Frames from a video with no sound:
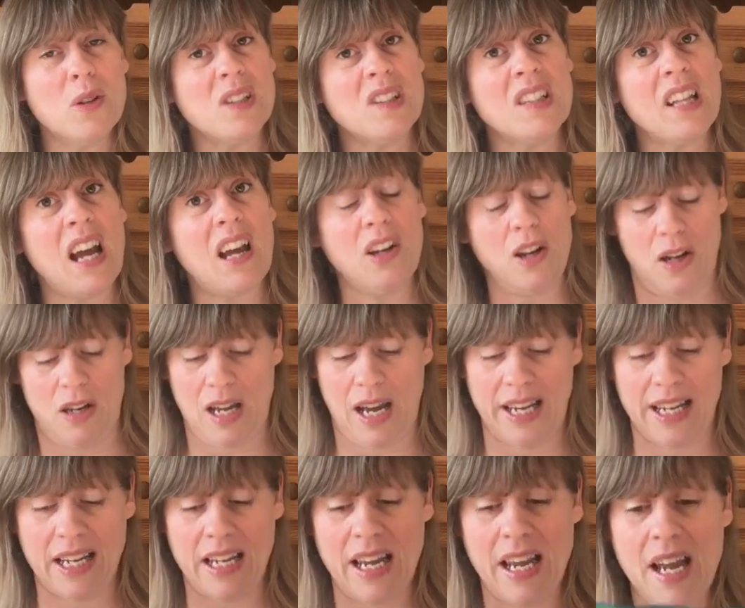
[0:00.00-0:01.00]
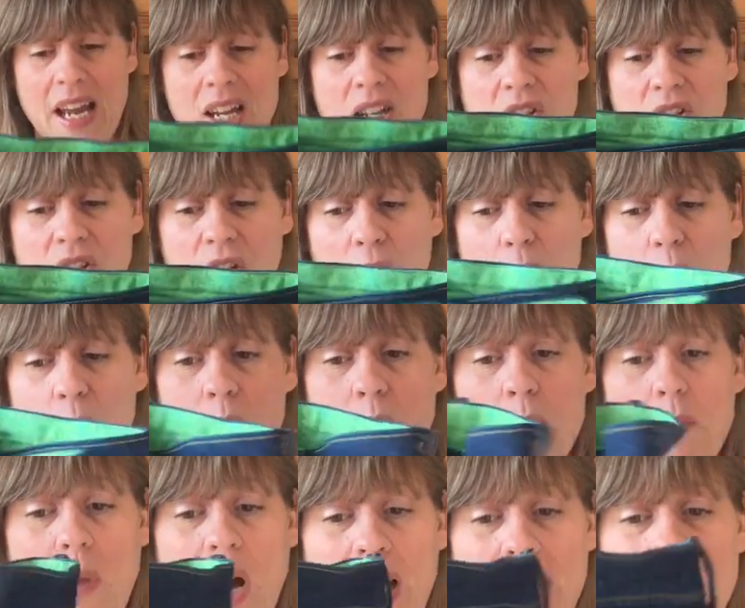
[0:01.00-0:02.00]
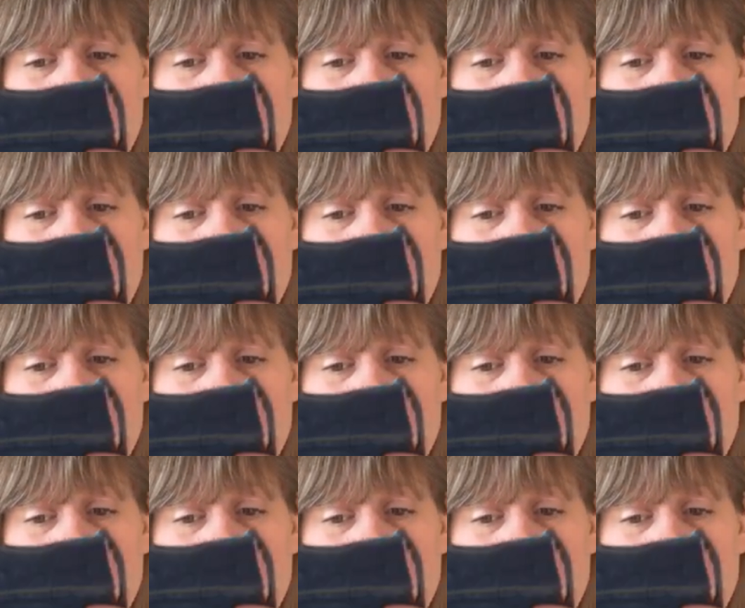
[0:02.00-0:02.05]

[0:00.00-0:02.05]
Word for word: does that look like? So my